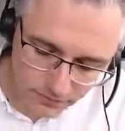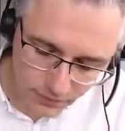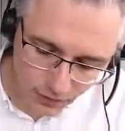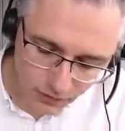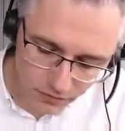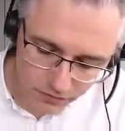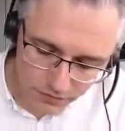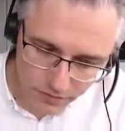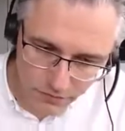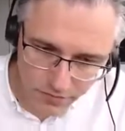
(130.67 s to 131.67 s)
of
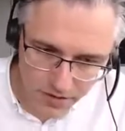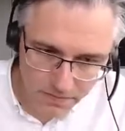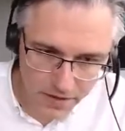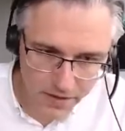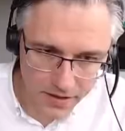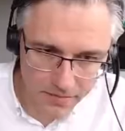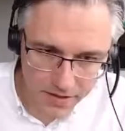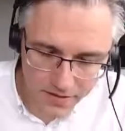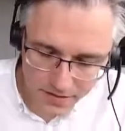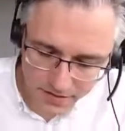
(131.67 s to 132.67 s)

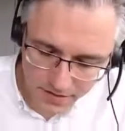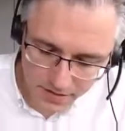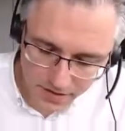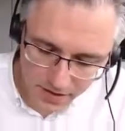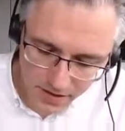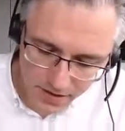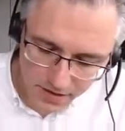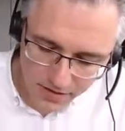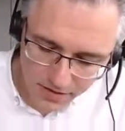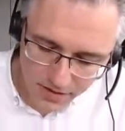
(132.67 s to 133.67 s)
repayments
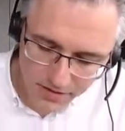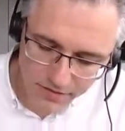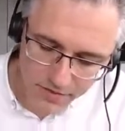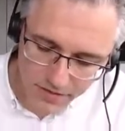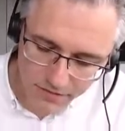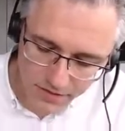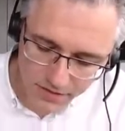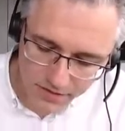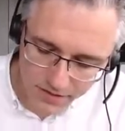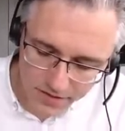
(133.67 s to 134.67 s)
is going to be
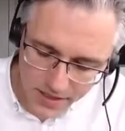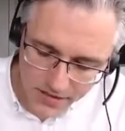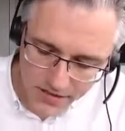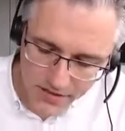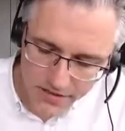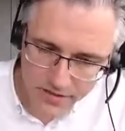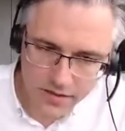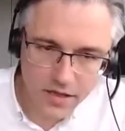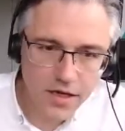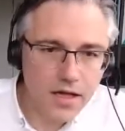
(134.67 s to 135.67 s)
things like taxes
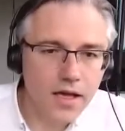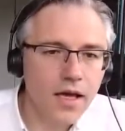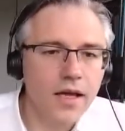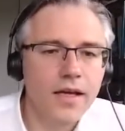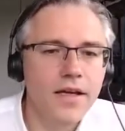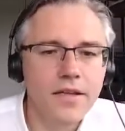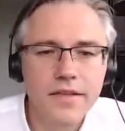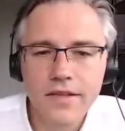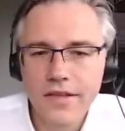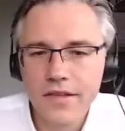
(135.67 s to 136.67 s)

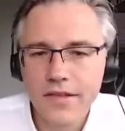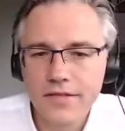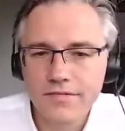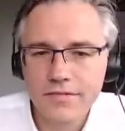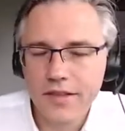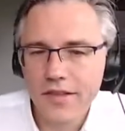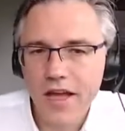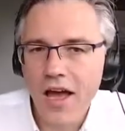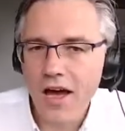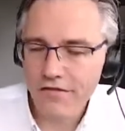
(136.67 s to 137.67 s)
and
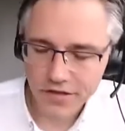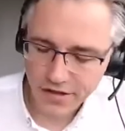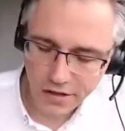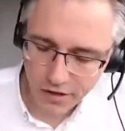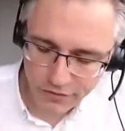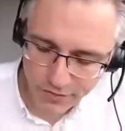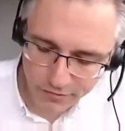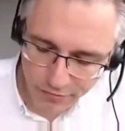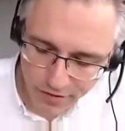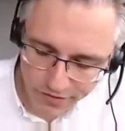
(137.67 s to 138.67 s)
other government
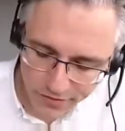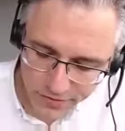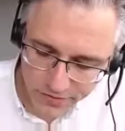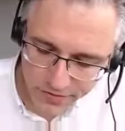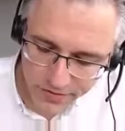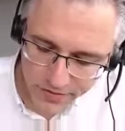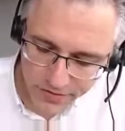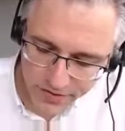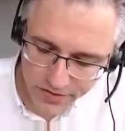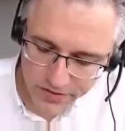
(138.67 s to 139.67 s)
revenue.
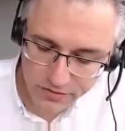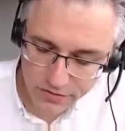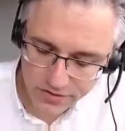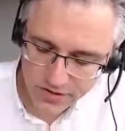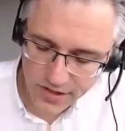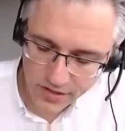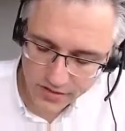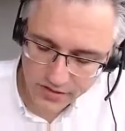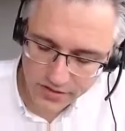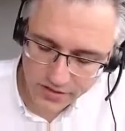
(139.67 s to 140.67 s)
It's not just
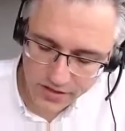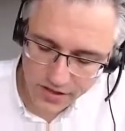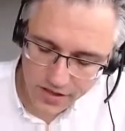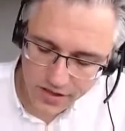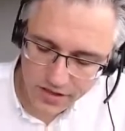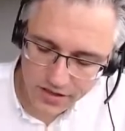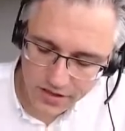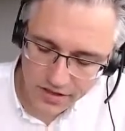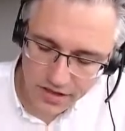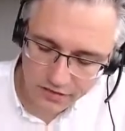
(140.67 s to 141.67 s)
taxes.
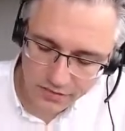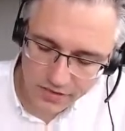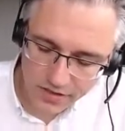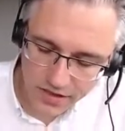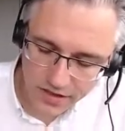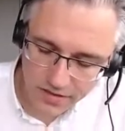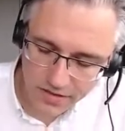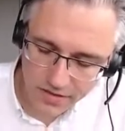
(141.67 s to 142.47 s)
Governments can